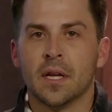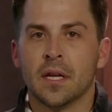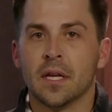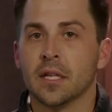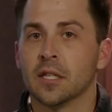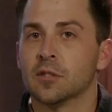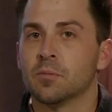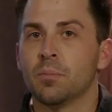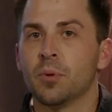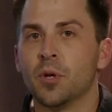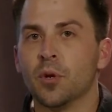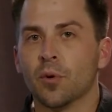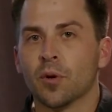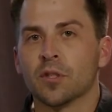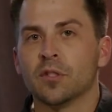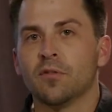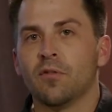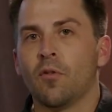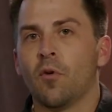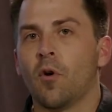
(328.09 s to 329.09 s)
In its
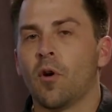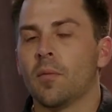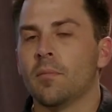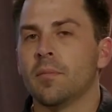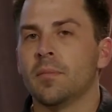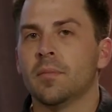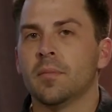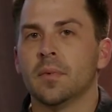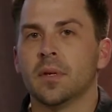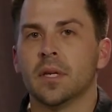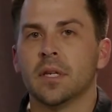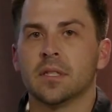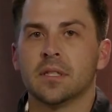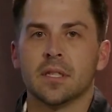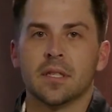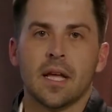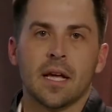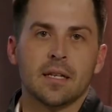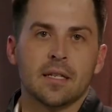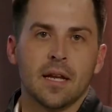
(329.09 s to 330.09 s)
purest form, it's
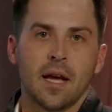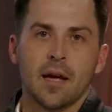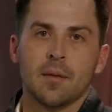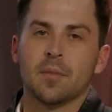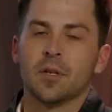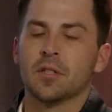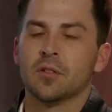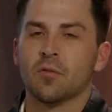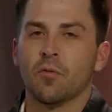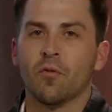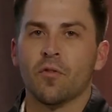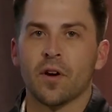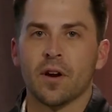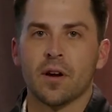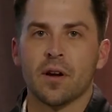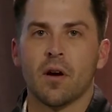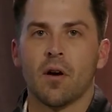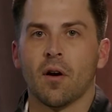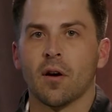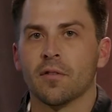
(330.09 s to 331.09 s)
in that diamond. It's
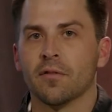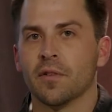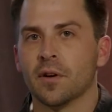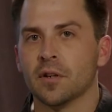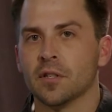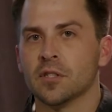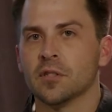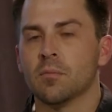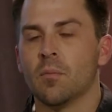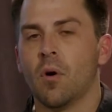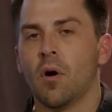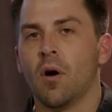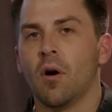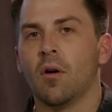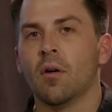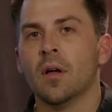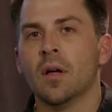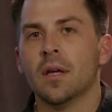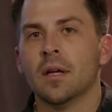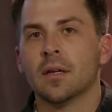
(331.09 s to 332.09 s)
very hard, very
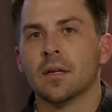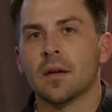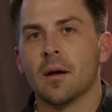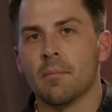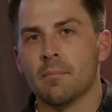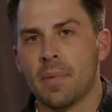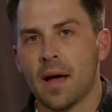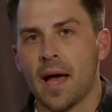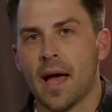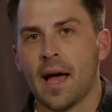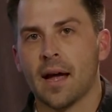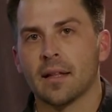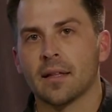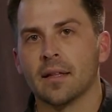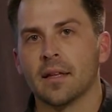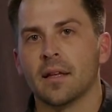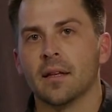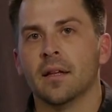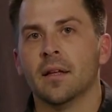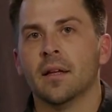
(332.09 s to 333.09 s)
small,
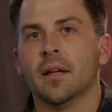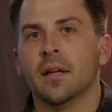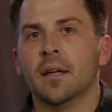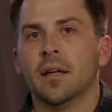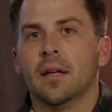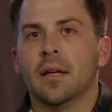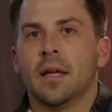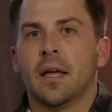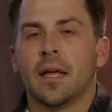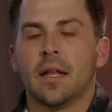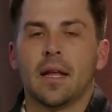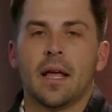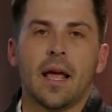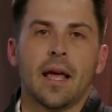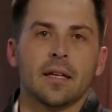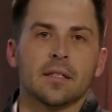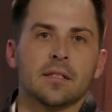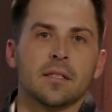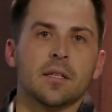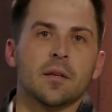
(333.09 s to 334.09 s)
compacted, and it
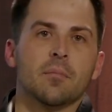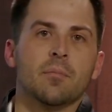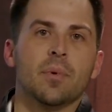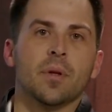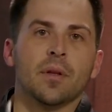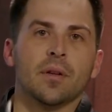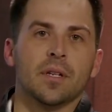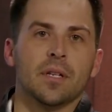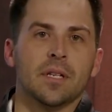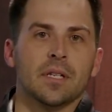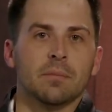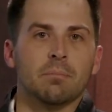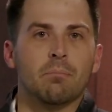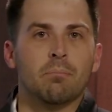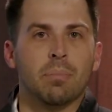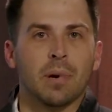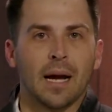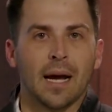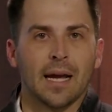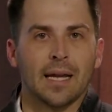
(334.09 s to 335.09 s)
has the ability to
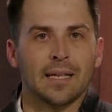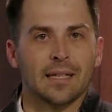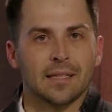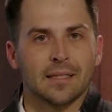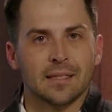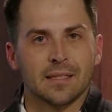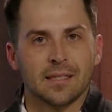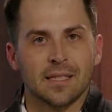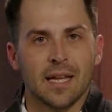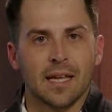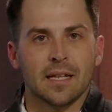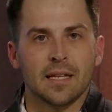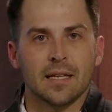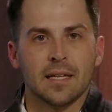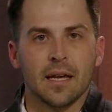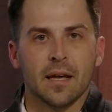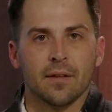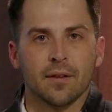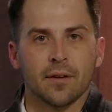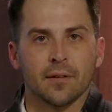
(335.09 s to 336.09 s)
bind and stay
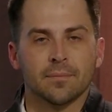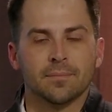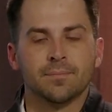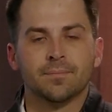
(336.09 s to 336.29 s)
together.